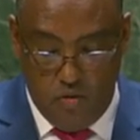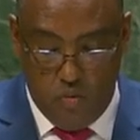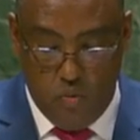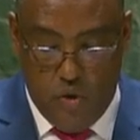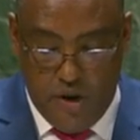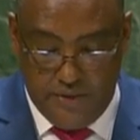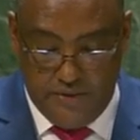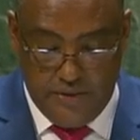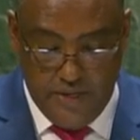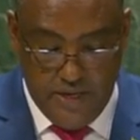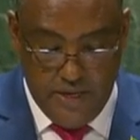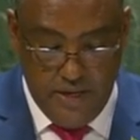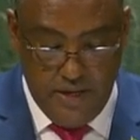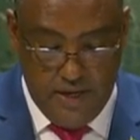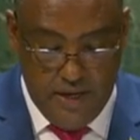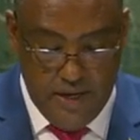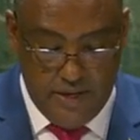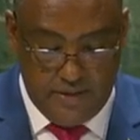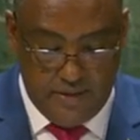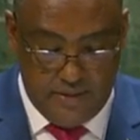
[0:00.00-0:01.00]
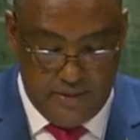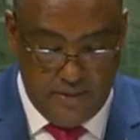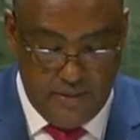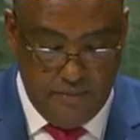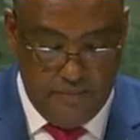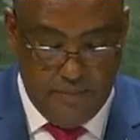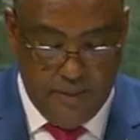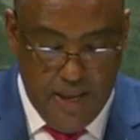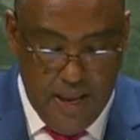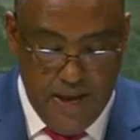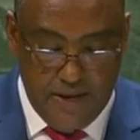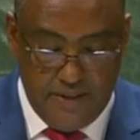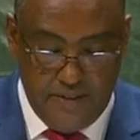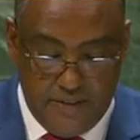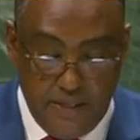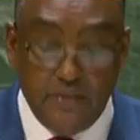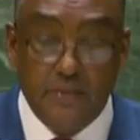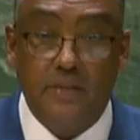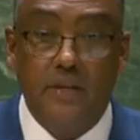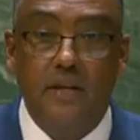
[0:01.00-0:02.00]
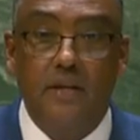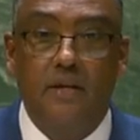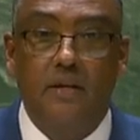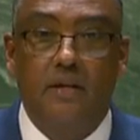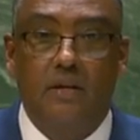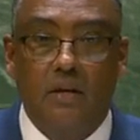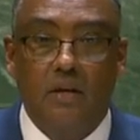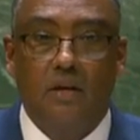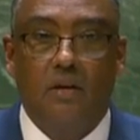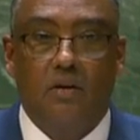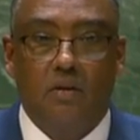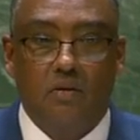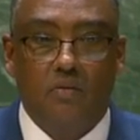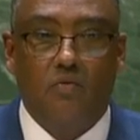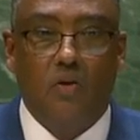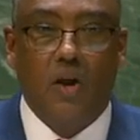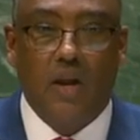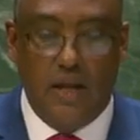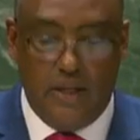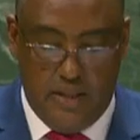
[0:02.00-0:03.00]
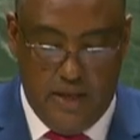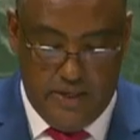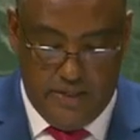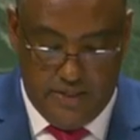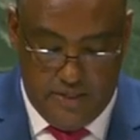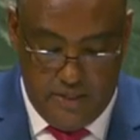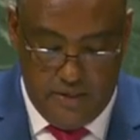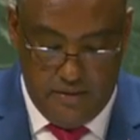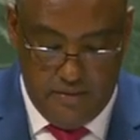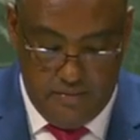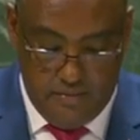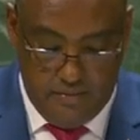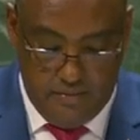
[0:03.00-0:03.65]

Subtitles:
worsening its existing volatility.